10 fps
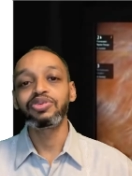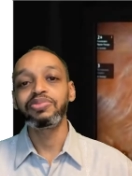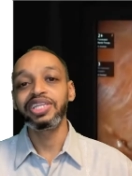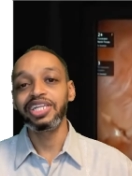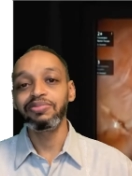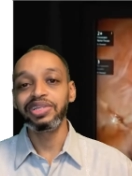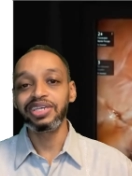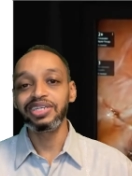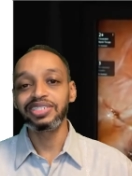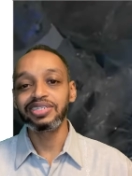for medical
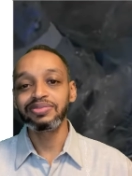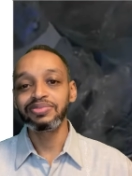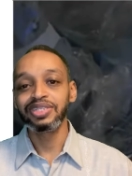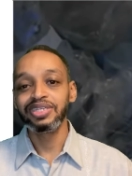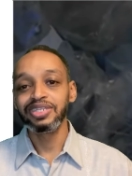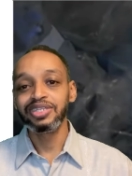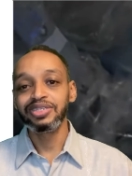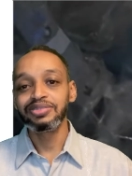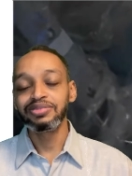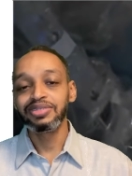application
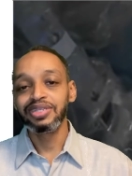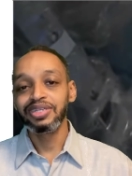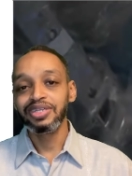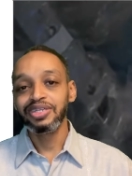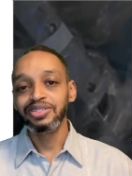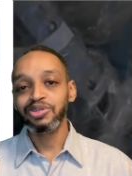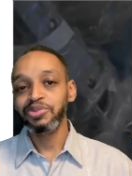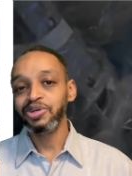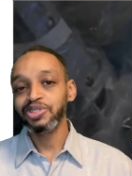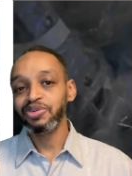so
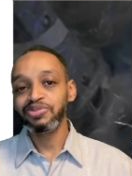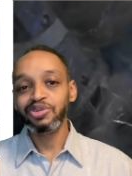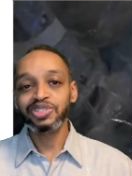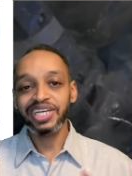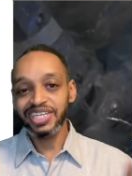because of those